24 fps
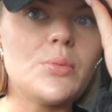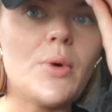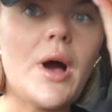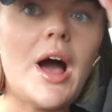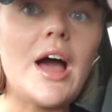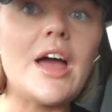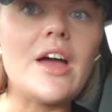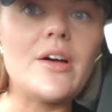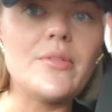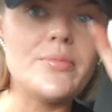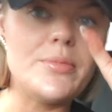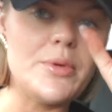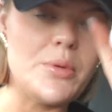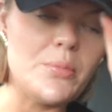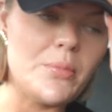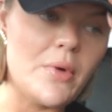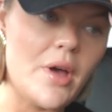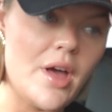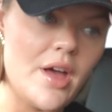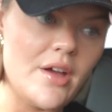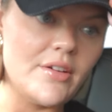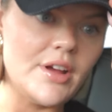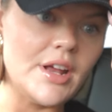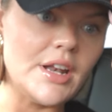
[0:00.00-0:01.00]
why I've been
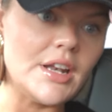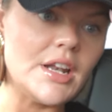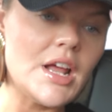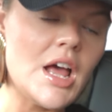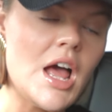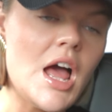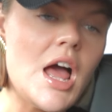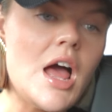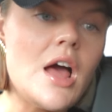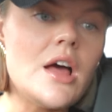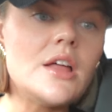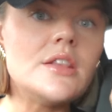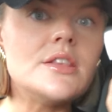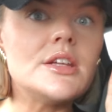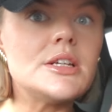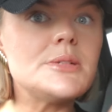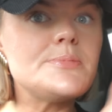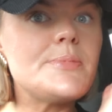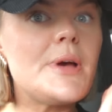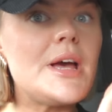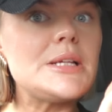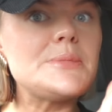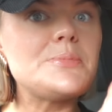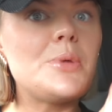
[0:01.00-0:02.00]
wearing this
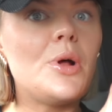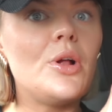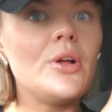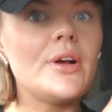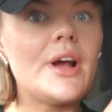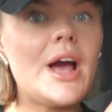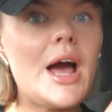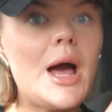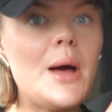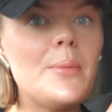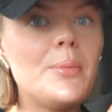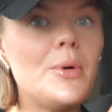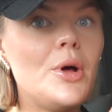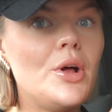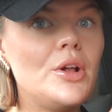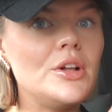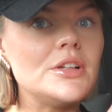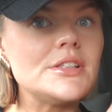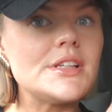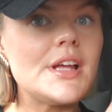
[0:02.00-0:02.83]
baseball cap all